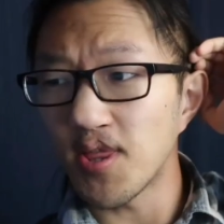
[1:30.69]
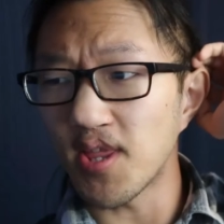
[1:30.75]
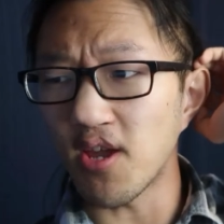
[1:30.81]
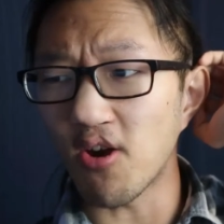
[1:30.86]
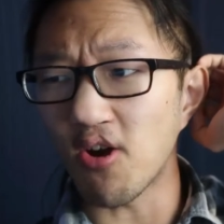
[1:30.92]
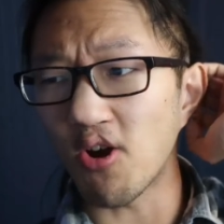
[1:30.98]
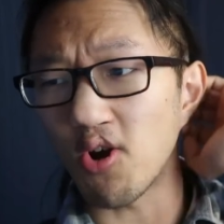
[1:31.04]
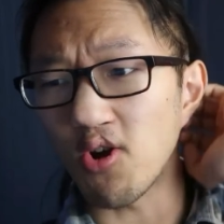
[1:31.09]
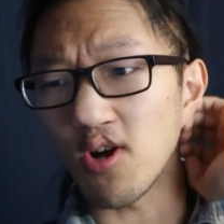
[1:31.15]

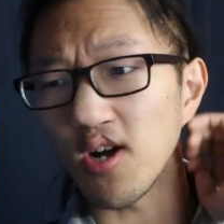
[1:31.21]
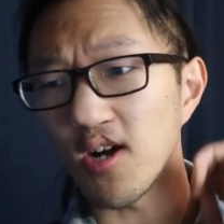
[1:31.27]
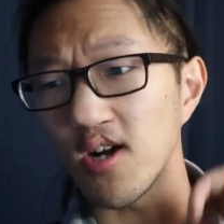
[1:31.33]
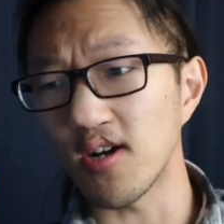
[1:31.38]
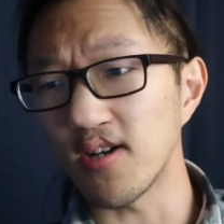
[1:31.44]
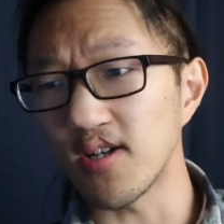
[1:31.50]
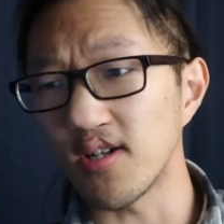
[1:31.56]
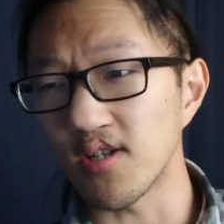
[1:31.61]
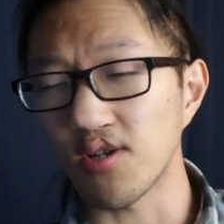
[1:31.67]
they
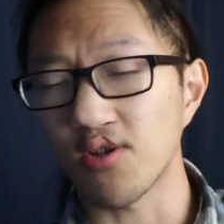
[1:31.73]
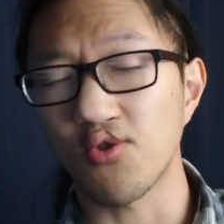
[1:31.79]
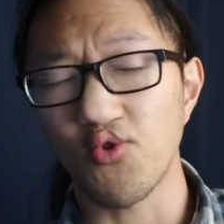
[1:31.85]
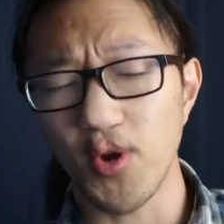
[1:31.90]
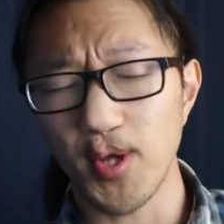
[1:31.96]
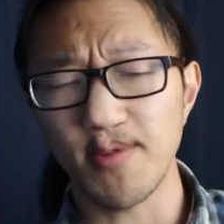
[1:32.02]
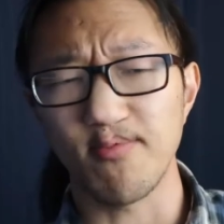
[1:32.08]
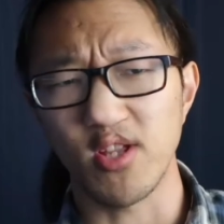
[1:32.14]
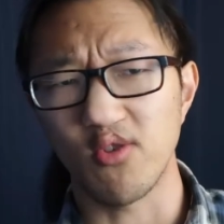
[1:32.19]
are,
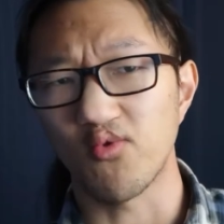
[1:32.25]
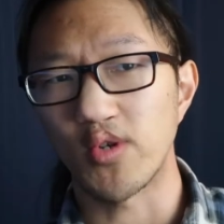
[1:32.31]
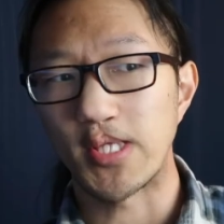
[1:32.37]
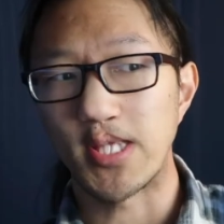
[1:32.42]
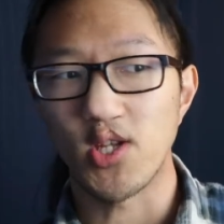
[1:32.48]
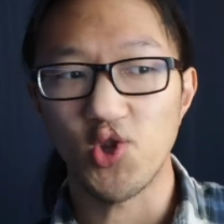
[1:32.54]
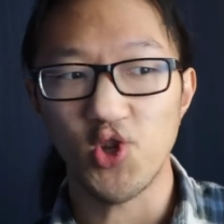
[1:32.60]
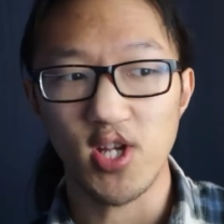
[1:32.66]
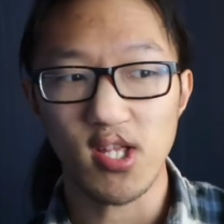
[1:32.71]
incredibly
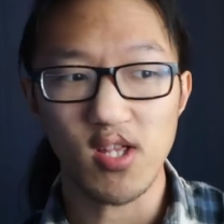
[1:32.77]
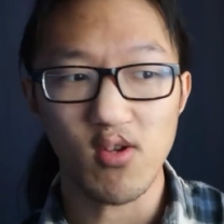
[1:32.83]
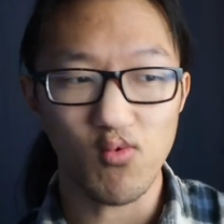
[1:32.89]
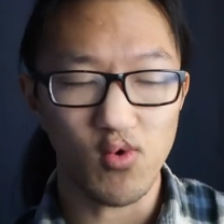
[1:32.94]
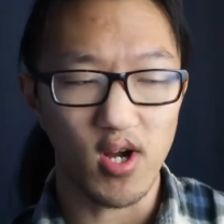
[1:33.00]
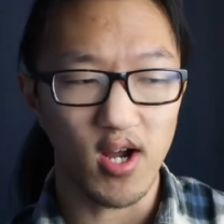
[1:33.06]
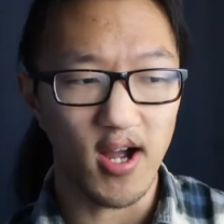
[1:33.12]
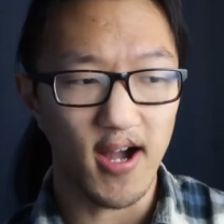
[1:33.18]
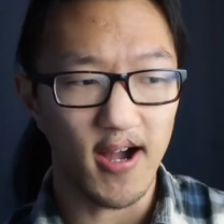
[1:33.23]
religious,
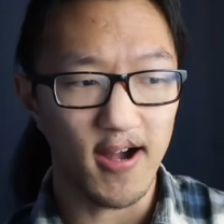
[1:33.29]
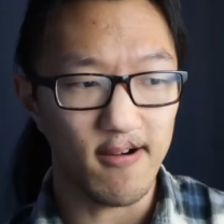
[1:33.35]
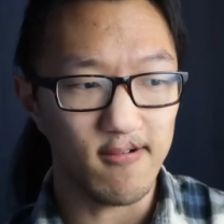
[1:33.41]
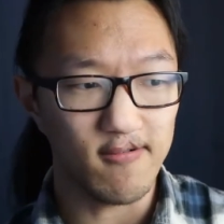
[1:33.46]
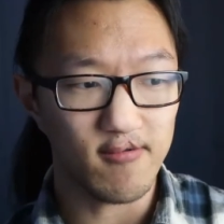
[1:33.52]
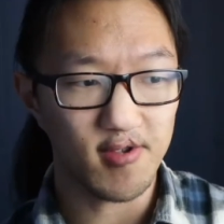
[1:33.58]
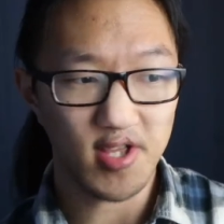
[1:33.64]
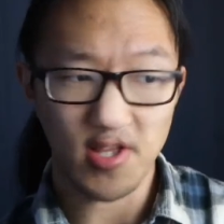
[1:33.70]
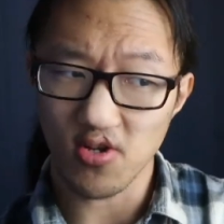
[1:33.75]

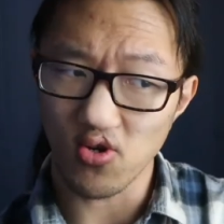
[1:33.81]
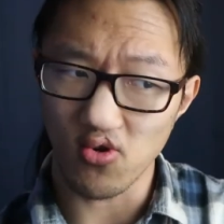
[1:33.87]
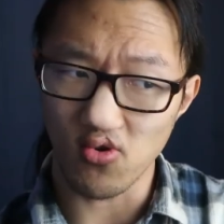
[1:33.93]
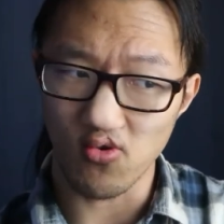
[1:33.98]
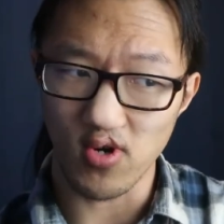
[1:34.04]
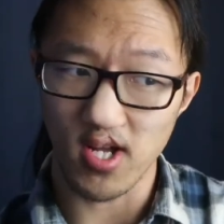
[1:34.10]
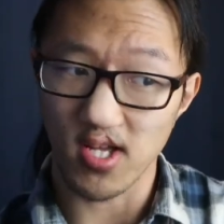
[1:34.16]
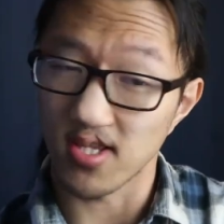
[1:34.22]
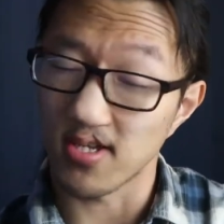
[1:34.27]

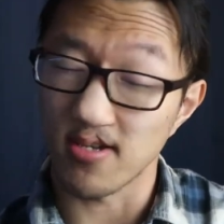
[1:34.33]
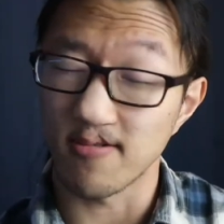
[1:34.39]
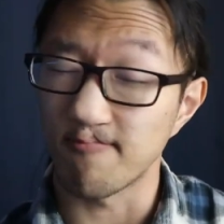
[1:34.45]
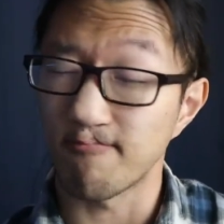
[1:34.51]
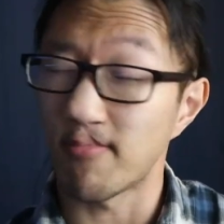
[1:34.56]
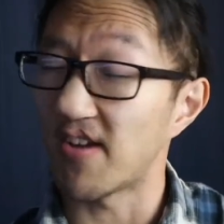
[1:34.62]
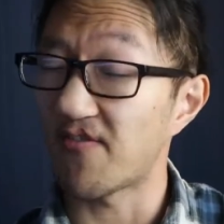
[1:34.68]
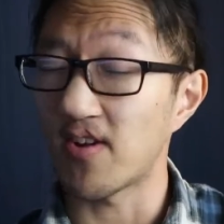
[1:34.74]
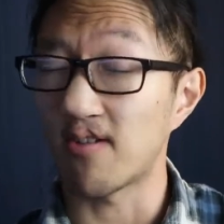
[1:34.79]

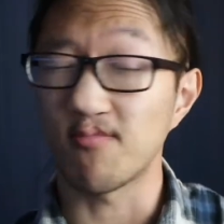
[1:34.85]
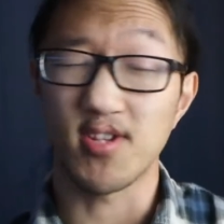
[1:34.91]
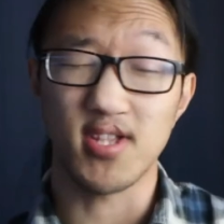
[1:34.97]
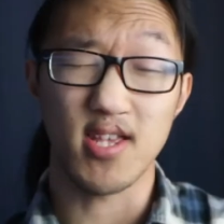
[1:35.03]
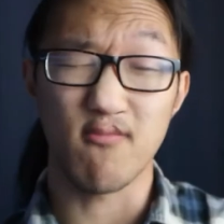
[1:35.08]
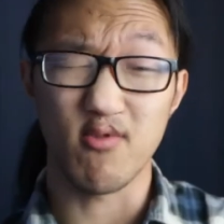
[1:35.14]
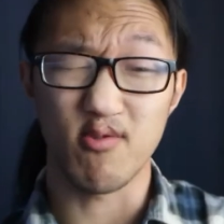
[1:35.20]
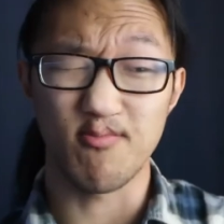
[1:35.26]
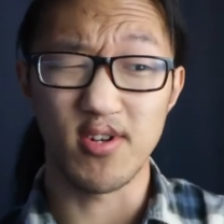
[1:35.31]
my family's
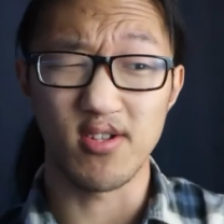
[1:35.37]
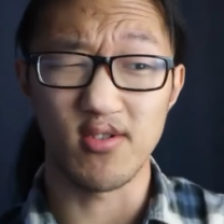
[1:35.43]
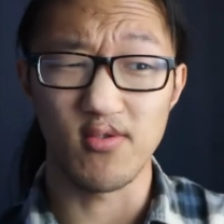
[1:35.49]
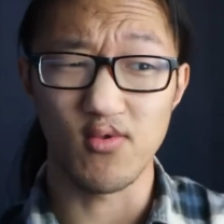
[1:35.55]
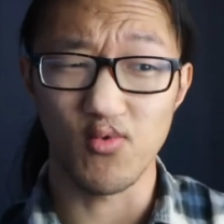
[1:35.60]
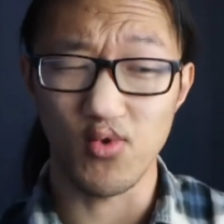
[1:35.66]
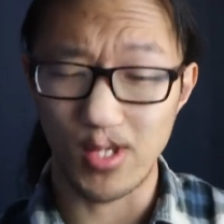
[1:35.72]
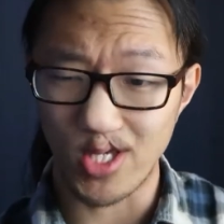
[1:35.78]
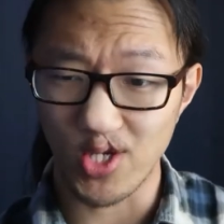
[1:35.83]
never
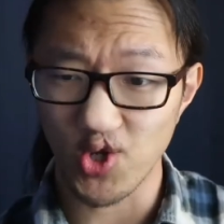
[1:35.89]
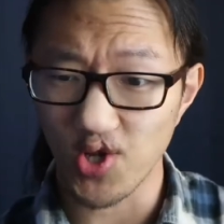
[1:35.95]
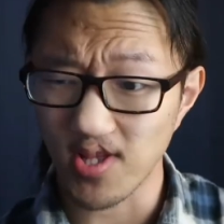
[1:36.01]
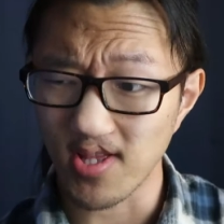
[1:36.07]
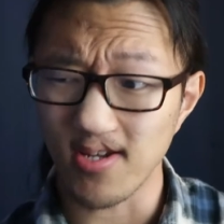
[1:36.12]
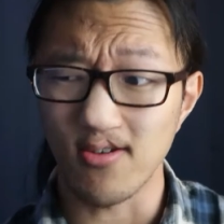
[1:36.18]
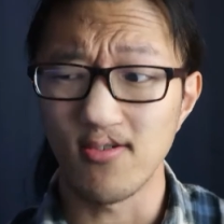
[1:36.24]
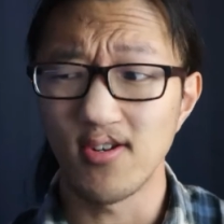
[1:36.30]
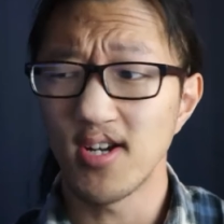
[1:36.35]
been
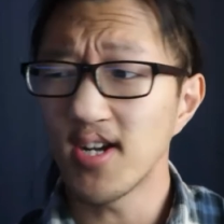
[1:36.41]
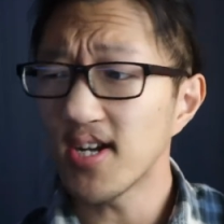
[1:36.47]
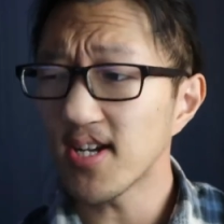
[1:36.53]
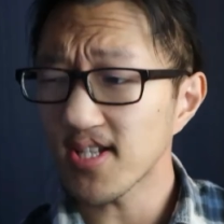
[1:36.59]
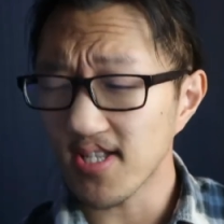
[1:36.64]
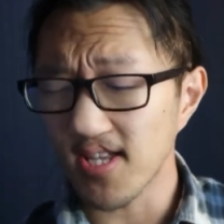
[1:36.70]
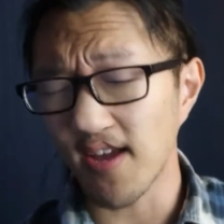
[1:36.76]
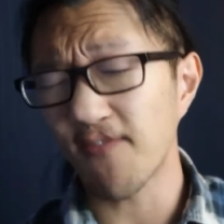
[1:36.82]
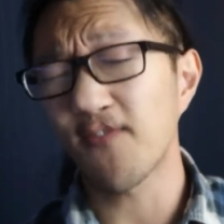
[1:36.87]
religious, so
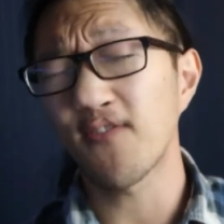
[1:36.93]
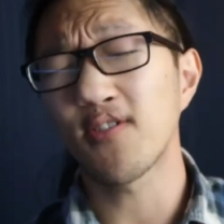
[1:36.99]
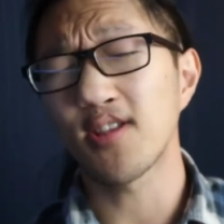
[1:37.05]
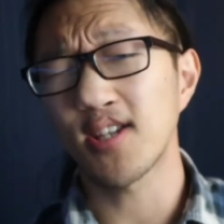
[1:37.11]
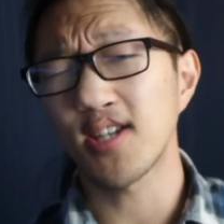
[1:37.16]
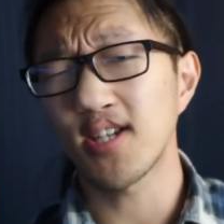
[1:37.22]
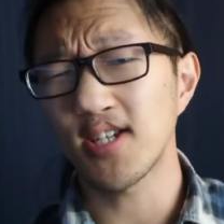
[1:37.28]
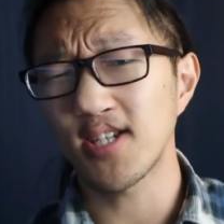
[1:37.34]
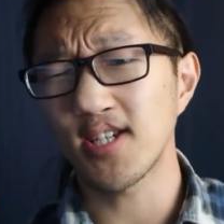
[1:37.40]

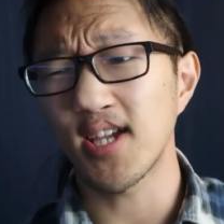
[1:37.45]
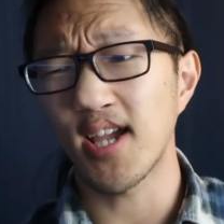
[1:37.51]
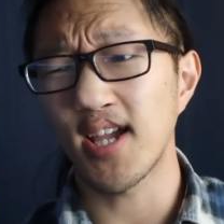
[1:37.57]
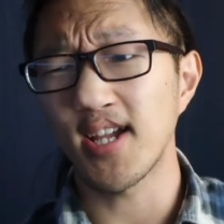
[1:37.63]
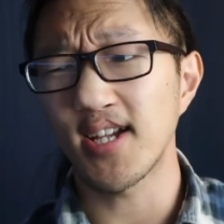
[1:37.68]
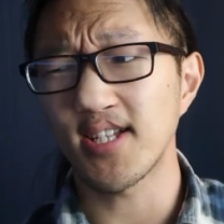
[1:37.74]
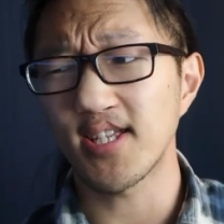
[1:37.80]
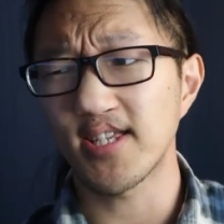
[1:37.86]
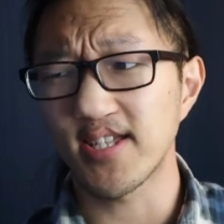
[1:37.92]
definitely
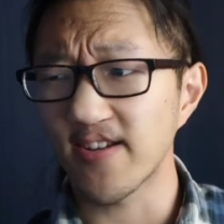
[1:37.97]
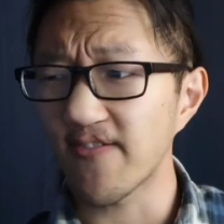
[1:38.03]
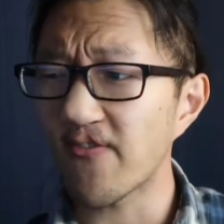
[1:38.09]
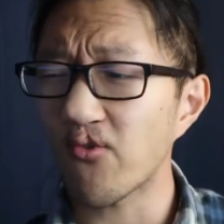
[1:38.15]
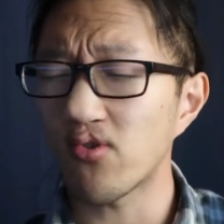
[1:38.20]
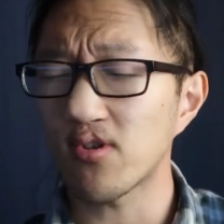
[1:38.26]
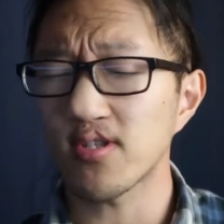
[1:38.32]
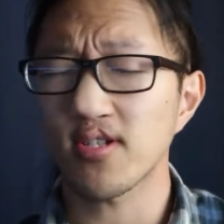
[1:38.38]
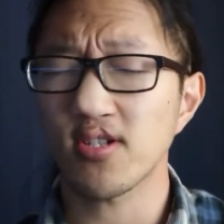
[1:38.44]
a
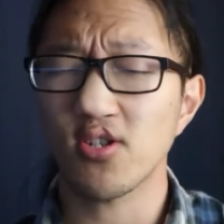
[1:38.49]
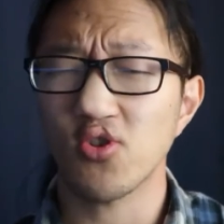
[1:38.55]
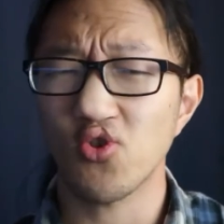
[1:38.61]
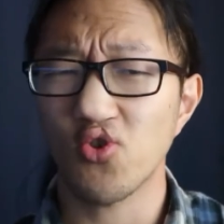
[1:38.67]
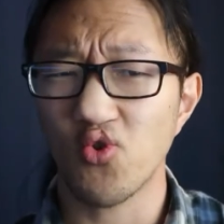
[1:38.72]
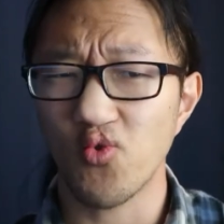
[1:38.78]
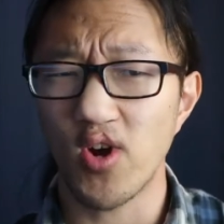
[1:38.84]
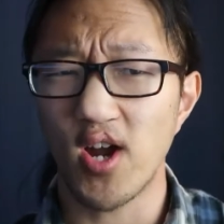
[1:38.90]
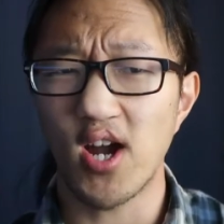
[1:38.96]
different
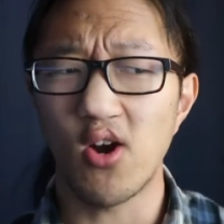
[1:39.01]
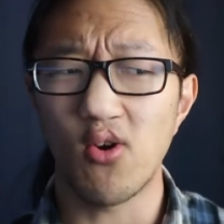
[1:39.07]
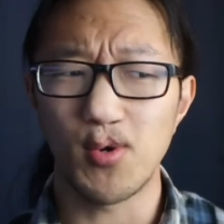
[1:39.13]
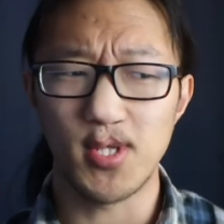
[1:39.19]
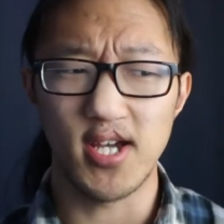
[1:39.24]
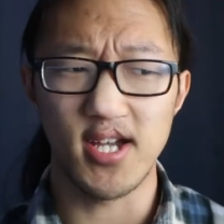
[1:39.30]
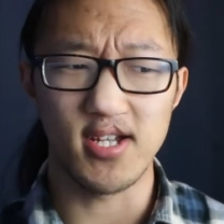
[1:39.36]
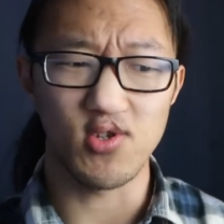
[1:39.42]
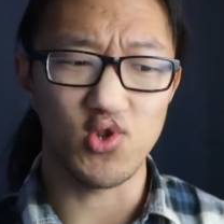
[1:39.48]

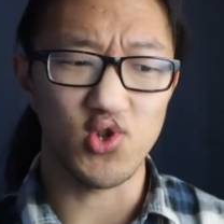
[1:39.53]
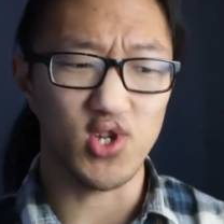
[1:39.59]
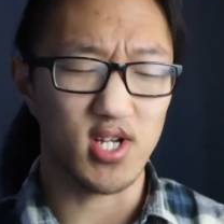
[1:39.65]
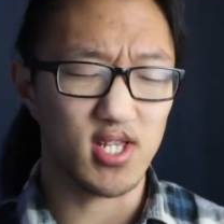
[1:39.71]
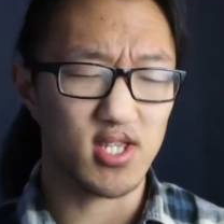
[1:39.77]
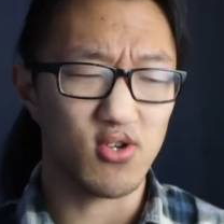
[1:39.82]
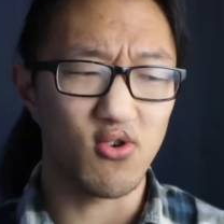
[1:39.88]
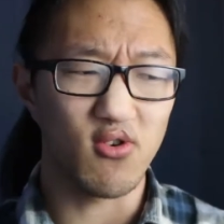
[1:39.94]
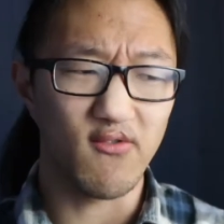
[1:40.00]
crowd and
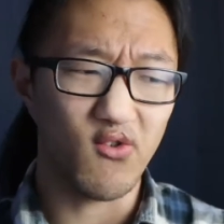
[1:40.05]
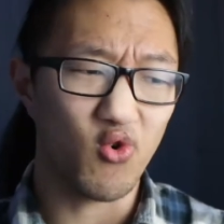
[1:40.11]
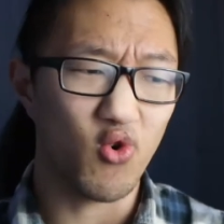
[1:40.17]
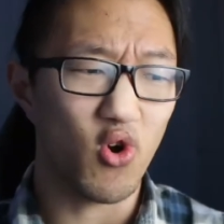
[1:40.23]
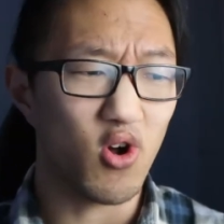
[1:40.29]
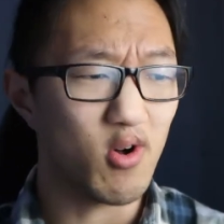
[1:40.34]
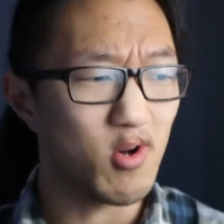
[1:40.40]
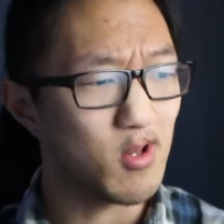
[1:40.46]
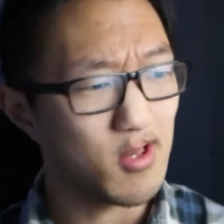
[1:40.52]
just
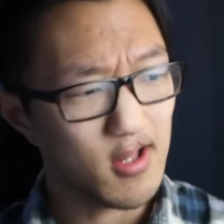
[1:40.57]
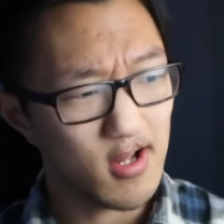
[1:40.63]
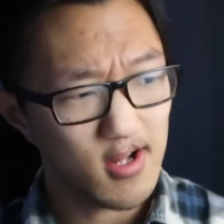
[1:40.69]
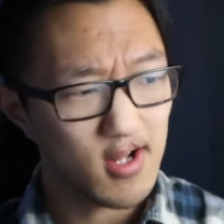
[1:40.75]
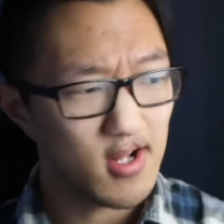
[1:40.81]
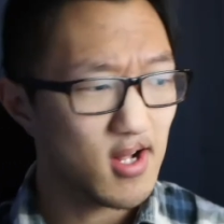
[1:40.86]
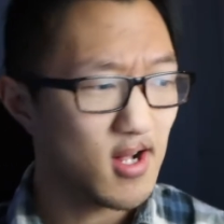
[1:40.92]
overall,